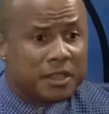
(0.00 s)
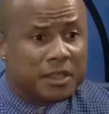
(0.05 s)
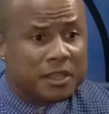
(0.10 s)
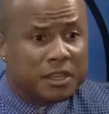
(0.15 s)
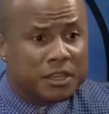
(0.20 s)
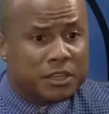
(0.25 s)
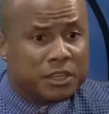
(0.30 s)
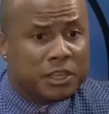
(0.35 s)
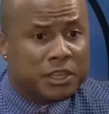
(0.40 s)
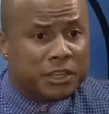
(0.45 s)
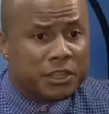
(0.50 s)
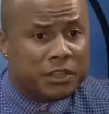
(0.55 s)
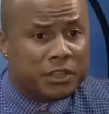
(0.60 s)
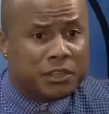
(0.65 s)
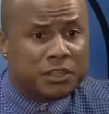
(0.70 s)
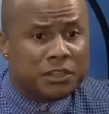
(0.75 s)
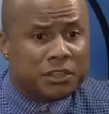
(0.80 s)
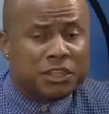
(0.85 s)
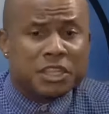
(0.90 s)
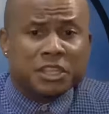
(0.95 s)

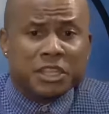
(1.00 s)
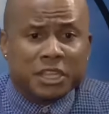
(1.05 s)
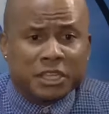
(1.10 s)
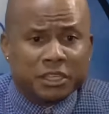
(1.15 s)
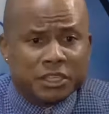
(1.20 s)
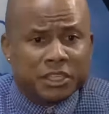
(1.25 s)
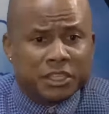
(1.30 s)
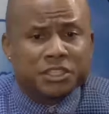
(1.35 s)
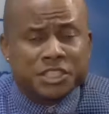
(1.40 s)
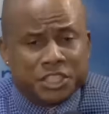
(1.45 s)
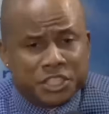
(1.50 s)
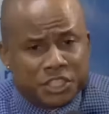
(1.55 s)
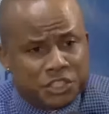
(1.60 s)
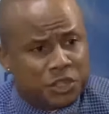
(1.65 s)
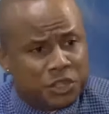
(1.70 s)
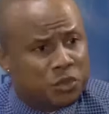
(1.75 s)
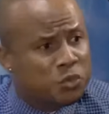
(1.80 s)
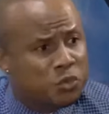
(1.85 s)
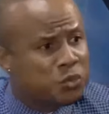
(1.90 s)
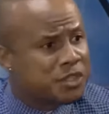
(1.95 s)
the
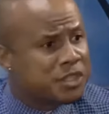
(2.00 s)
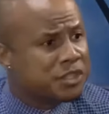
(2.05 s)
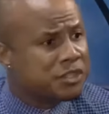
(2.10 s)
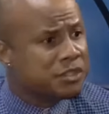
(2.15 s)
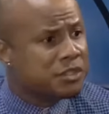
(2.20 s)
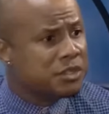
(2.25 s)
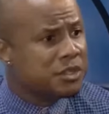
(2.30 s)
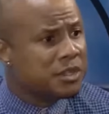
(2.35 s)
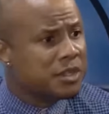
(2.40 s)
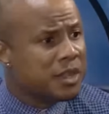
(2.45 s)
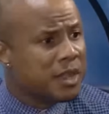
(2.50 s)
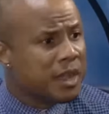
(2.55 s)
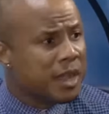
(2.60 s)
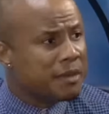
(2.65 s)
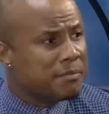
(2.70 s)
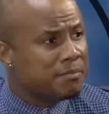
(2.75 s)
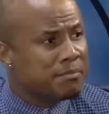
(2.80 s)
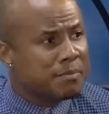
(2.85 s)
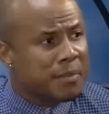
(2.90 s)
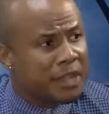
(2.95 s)
teacher who's
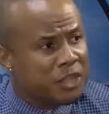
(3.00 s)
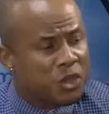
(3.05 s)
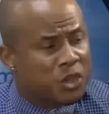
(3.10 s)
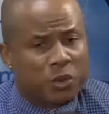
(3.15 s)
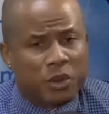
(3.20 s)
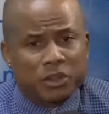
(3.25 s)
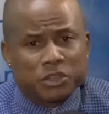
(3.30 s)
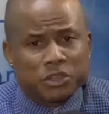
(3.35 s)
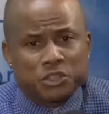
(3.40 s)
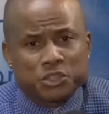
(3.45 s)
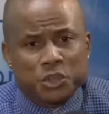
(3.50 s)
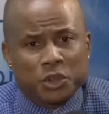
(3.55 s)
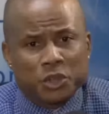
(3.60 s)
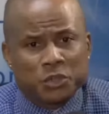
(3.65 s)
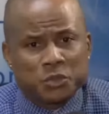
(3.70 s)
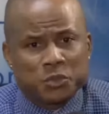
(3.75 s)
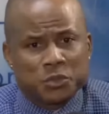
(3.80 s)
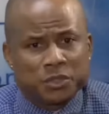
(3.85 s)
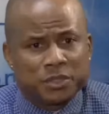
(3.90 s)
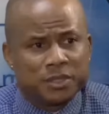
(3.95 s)
at Mike or
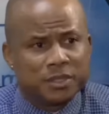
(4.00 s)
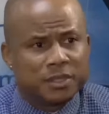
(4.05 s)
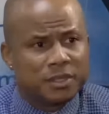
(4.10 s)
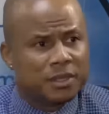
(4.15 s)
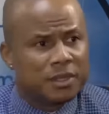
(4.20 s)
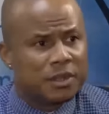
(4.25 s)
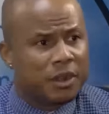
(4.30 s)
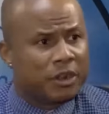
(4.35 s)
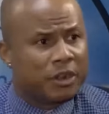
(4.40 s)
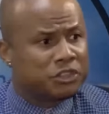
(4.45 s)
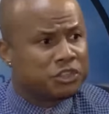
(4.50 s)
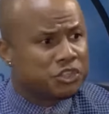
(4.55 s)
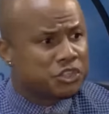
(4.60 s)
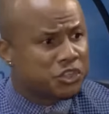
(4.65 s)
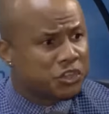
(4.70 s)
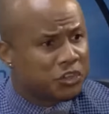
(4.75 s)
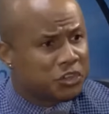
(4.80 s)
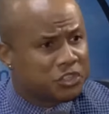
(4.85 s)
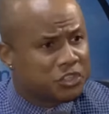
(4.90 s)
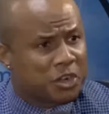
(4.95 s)
Shortwood or
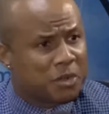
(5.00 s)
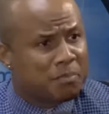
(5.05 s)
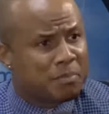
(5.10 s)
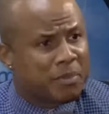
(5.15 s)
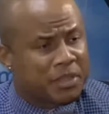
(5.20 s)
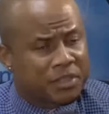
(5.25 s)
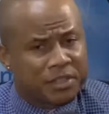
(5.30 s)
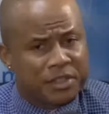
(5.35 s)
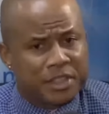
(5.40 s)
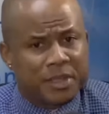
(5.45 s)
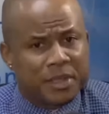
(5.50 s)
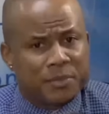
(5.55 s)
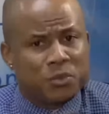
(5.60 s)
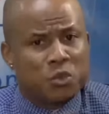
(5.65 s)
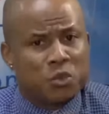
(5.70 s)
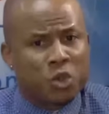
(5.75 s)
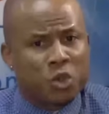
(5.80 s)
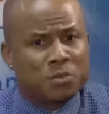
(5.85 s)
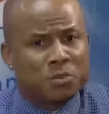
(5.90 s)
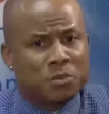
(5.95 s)
Church or Bethlehem who
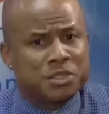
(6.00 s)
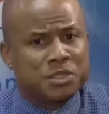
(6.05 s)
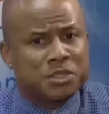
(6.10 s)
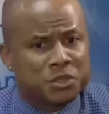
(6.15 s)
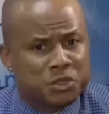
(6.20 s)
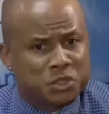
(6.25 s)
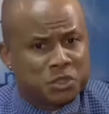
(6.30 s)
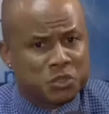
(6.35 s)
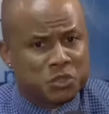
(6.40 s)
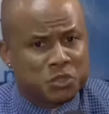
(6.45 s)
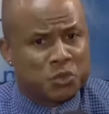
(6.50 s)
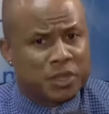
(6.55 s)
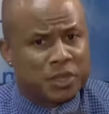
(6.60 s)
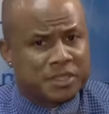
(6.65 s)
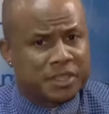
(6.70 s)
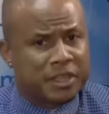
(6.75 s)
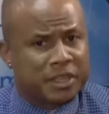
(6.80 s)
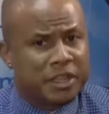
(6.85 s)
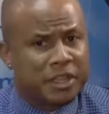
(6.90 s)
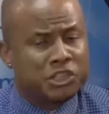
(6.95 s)
comes into the school as
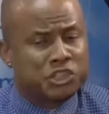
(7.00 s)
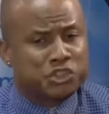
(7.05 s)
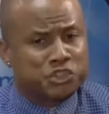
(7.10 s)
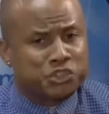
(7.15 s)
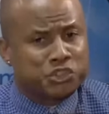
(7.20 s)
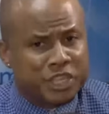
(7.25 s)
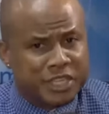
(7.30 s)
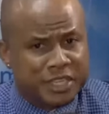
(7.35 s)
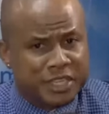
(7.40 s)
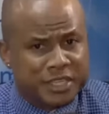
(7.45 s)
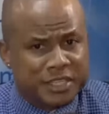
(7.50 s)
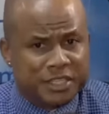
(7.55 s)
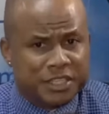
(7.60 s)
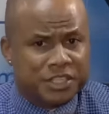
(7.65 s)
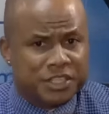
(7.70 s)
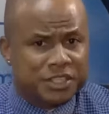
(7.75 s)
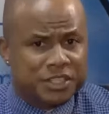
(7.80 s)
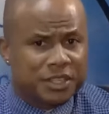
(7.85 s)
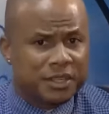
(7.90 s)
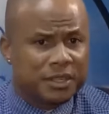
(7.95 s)
a trainee
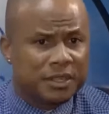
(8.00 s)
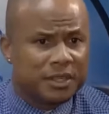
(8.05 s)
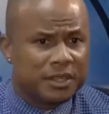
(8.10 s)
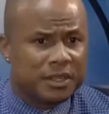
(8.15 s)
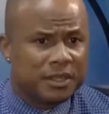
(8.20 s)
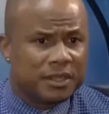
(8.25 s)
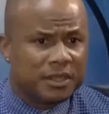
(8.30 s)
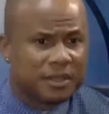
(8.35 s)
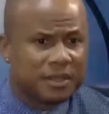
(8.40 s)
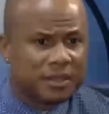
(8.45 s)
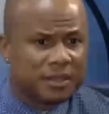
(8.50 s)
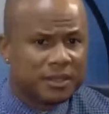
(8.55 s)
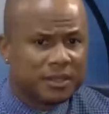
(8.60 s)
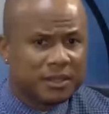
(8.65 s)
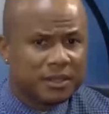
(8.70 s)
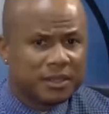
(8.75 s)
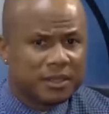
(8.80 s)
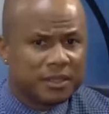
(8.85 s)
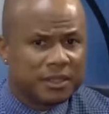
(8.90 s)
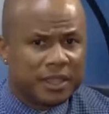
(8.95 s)
teacher,
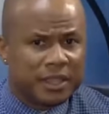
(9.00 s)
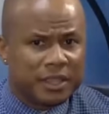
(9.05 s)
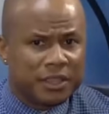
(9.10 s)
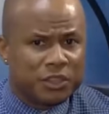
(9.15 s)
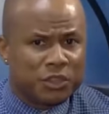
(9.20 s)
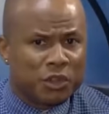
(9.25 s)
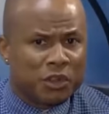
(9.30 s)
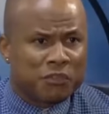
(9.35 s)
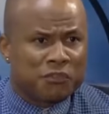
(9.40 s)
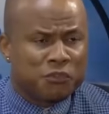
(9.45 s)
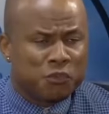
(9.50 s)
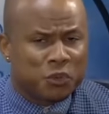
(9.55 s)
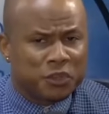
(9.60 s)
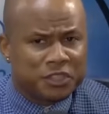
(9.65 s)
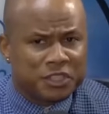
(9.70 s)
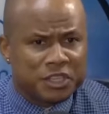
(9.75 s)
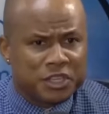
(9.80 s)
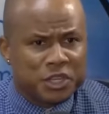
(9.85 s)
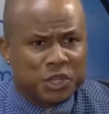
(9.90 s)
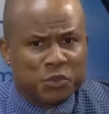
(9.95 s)
you're a
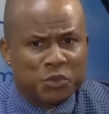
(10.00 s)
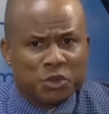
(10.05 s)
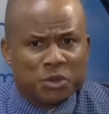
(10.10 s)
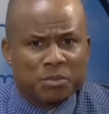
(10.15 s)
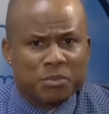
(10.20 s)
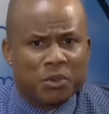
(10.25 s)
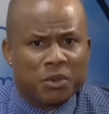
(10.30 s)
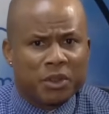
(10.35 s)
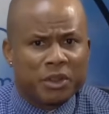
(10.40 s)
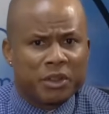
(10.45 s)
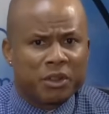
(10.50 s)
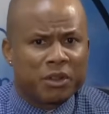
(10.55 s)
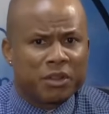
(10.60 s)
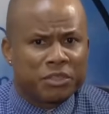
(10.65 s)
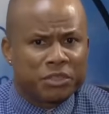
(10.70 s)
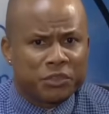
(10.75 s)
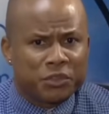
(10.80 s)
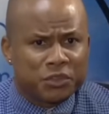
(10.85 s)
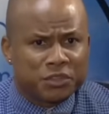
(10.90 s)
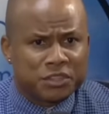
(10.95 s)
14-year-old boy, you're a
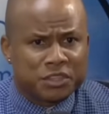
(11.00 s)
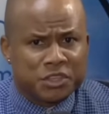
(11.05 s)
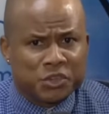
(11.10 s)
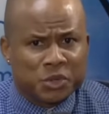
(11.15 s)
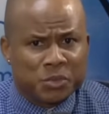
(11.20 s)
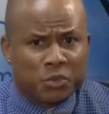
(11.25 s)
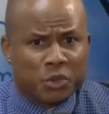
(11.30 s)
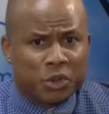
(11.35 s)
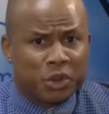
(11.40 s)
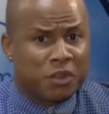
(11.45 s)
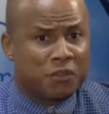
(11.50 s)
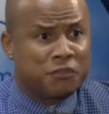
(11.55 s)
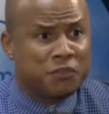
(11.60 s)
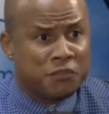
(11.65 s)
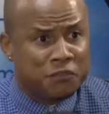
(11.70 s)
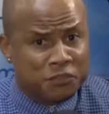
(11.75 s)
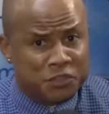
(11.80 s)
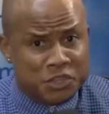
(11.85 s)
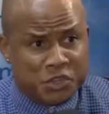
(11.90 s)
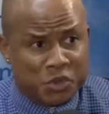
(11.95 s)
13-year-old boy, you're a
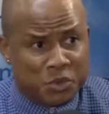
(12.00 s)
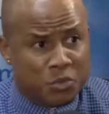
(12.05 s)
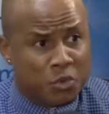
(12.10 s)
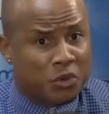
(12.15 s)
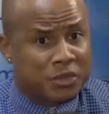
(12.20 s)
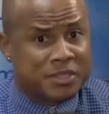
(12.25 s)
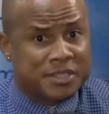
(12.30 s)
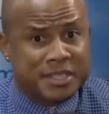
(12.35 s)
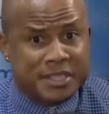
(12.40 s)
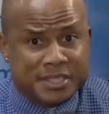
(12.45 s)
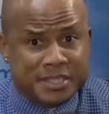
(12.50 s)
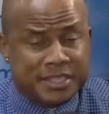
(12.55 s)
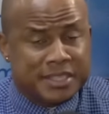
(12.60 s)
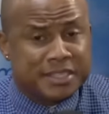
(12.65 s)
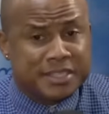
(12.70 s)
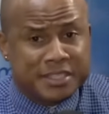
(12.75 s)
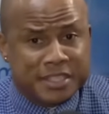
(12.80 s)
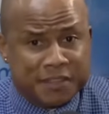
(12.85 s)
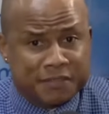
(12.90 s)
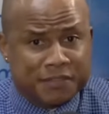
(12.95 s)
15-year-old boy,
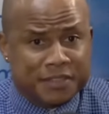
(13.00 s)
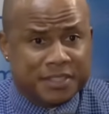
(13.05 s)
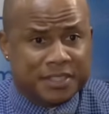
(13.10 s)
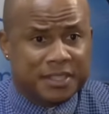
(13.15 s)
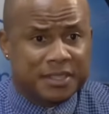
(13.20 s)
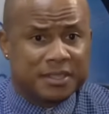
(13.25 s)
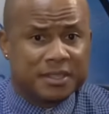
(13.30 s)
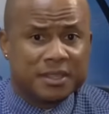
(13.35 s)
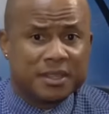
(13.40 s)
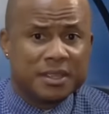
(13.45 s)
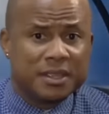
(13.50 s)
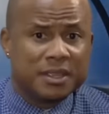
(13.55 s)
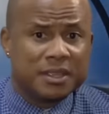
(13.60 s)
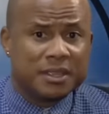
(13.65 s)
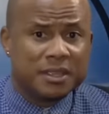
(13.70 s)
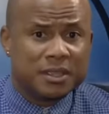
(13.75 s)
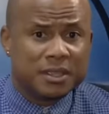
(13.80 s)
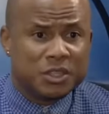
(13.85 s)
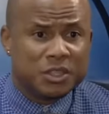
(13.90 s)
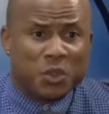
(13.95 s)
16, 17.
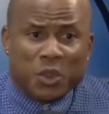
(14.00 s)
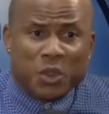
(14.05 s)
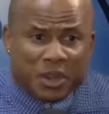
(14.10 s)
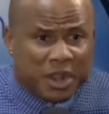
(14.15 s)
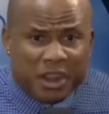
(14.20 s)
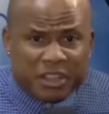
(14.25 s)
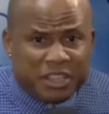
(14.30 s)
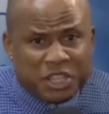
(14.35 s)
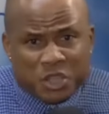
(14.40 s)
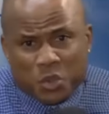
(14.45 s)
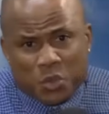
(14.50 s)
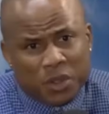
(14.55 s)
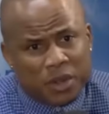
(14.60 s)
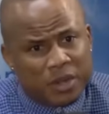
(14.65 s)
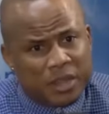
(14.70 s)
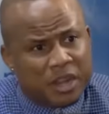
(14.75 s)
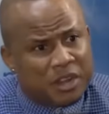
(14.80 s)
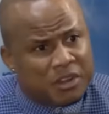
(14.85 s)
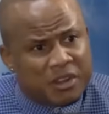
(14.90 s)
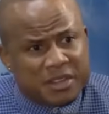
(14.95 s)
You're not equal,
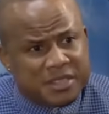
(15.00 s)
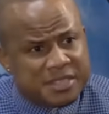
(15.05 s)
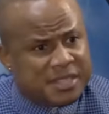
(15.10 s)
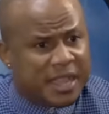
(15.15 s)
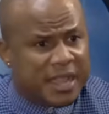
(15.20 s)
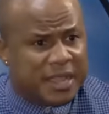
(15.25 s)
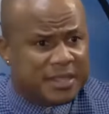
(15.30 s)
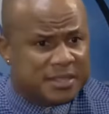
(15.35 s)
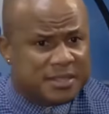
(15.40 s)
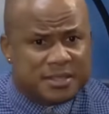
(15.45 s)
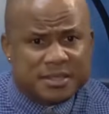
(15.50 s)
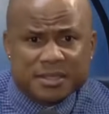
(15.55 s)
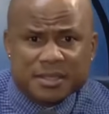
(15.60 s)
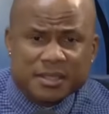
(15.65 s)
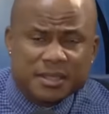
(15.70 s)
you're not a size.